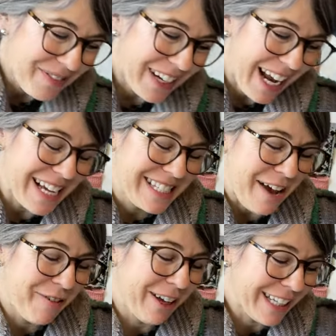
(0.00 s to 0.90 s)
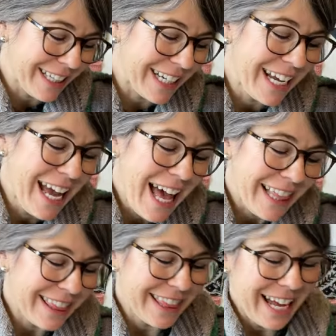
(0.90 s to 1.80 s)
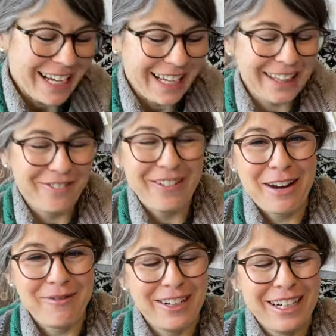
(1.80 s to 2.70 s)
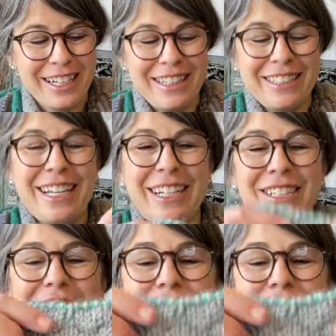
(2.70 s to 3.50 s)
but I definitely like the fabric. The texture